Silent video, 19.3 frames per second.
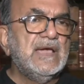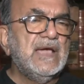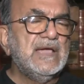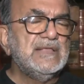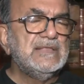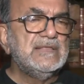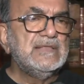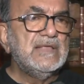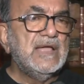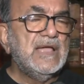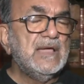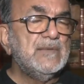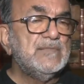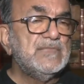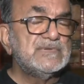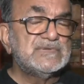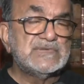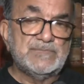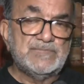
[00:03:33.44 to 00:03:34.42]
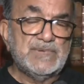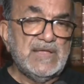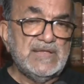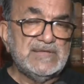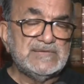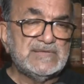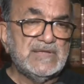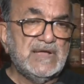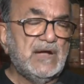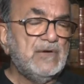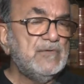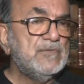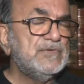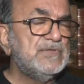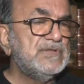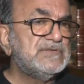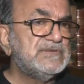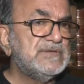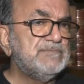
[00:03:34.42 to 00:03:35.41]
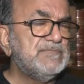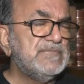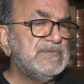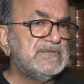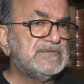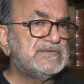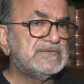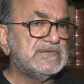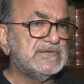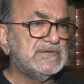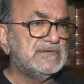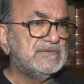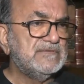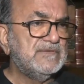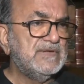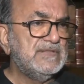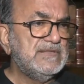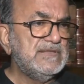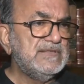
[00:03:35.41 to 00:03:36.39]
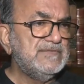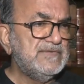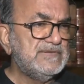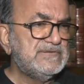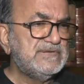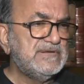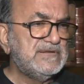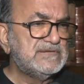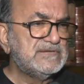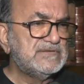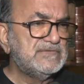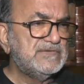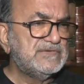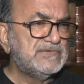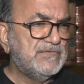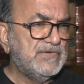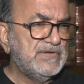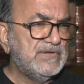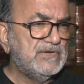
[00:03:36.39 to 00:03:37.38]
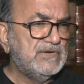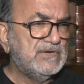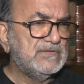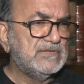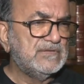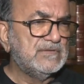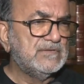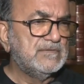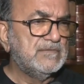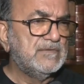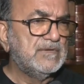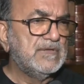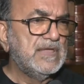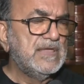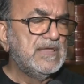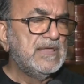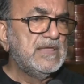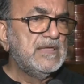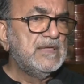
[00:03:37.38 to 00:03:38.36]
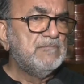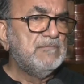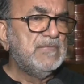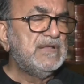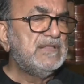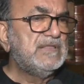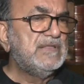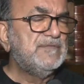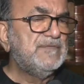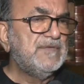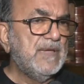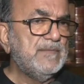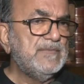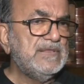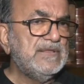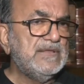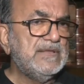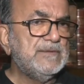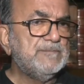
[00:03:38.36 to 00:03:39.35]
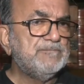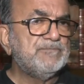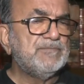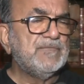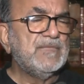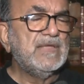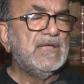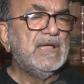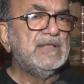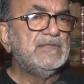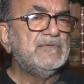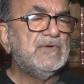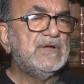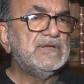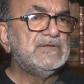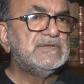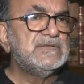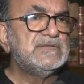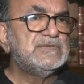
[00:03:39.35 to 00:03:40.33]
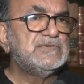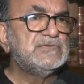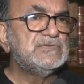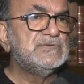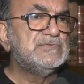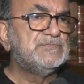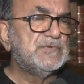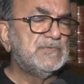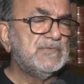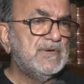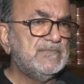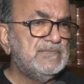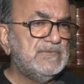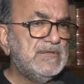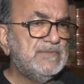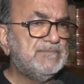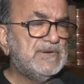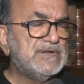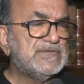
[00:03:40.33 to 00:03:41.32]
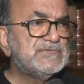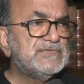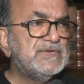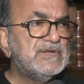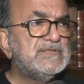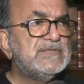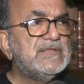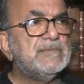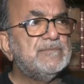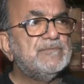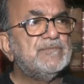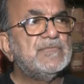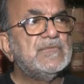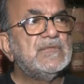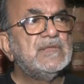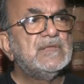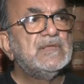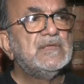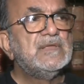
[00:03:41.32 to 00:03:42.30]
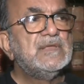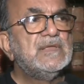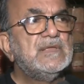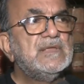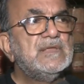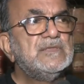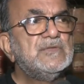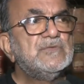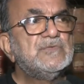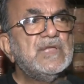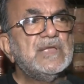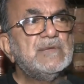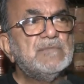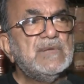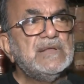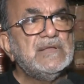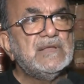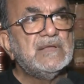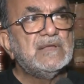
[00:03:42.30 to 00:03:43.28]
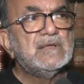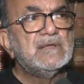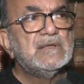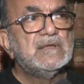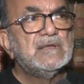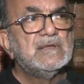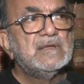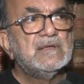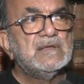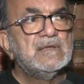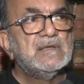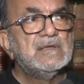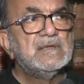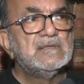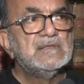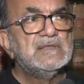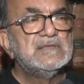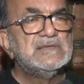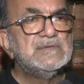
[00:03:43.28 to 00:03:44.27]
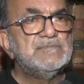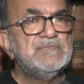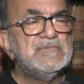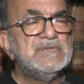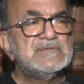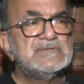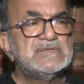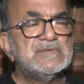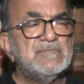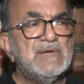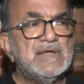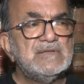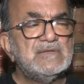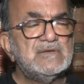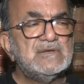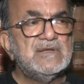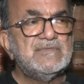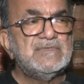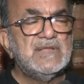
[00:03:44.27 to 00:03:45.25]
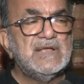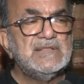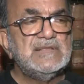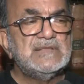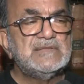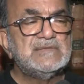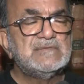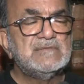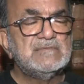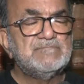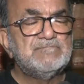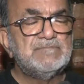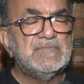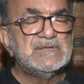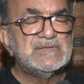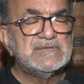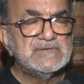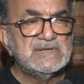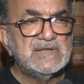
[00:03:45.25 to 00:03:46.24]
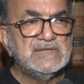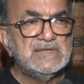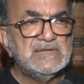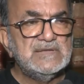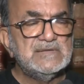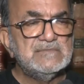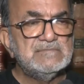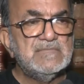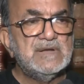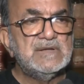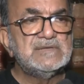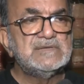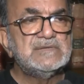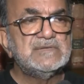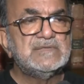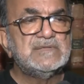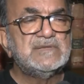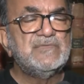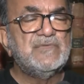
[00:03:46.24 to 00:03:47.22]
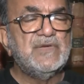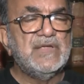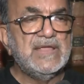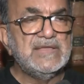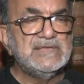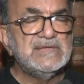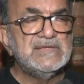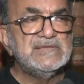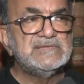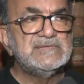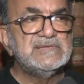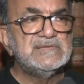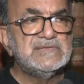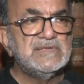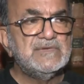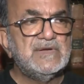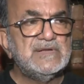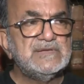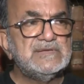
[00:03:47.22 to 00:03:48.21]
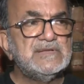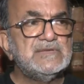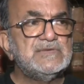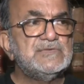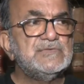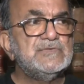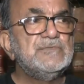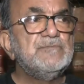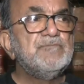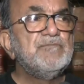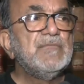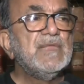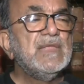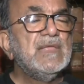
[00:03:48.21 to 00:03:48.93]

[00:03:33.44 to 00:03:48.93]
And I'm surprised how could the chief minister, while the investigation was going on, meet the family and wanted to probably persuade them to take money the chief minister might not have done it personally, but through agencies they wanted to